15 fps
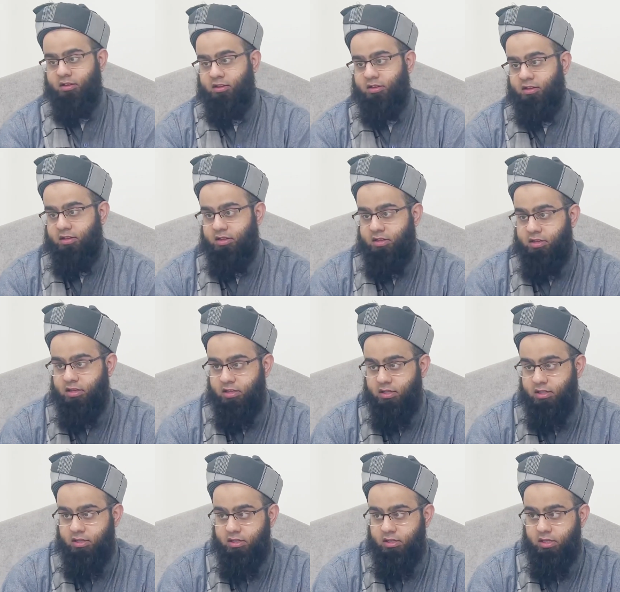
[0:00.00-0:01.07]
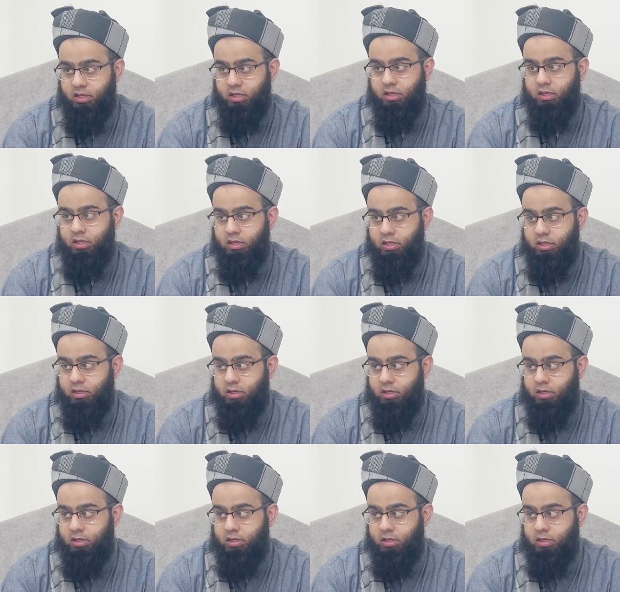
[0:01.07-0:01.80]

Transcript: [no speech]